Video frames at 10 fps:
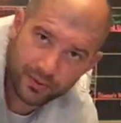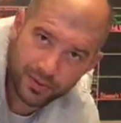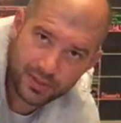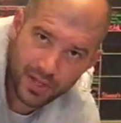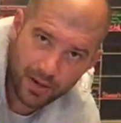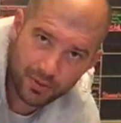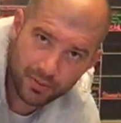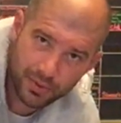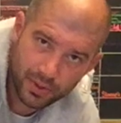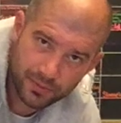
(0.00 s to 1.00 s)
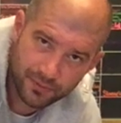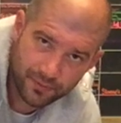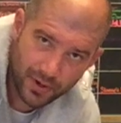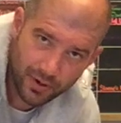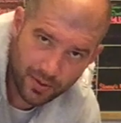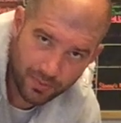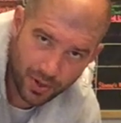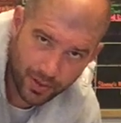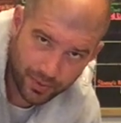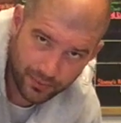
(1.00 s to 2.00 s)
of the scapula becomes very prominent